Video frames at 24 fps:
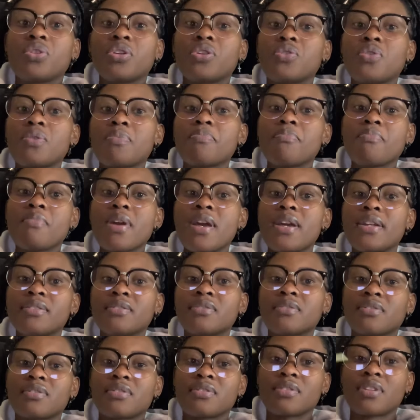
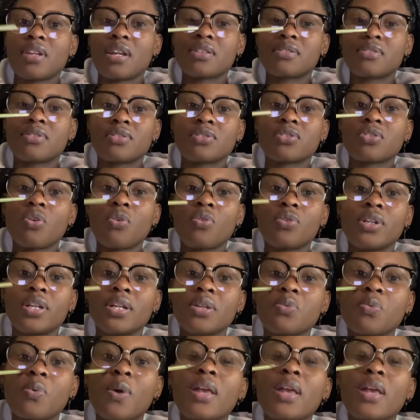equipment gets stolen?